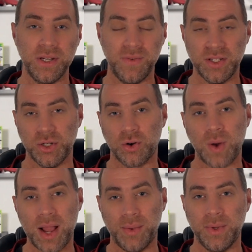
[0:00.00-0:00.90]
divisional
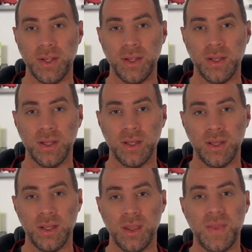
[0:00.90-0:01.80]
crown.
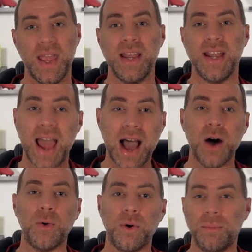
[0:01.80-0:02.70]
They now
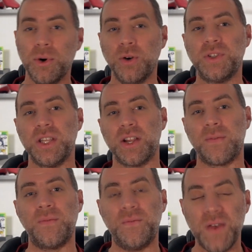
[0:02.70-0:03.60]
will move to their
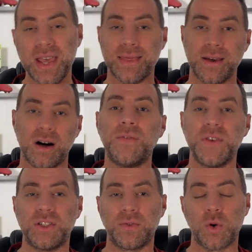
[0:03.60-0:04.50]
fifth
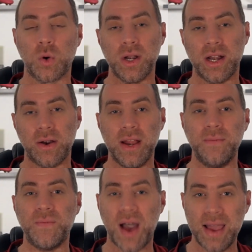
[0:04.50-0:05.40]
offensive coordinator in
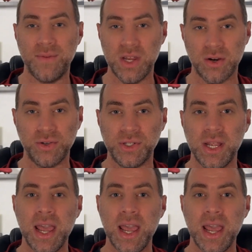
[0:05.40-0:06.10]
5 years,